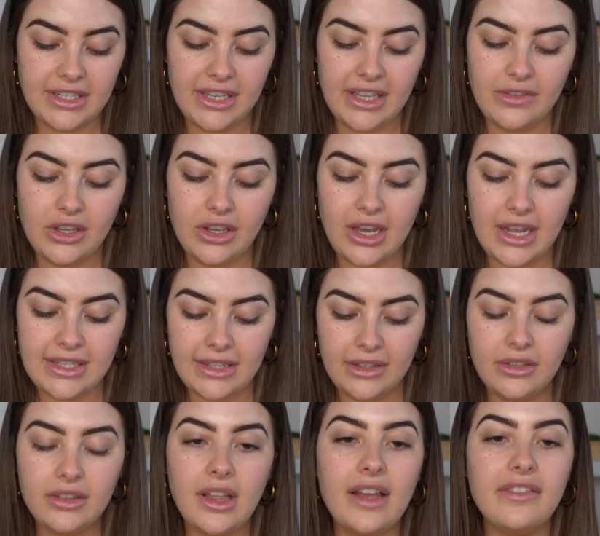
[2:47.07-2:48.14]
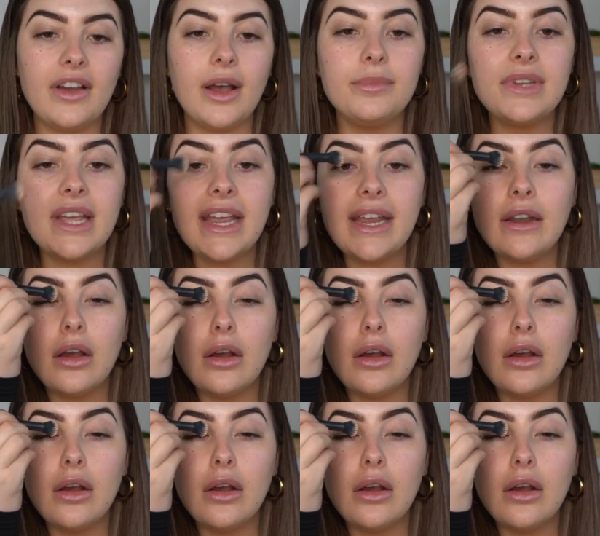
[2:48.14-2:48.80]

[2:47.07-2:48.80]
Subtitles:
to give you guys a little life update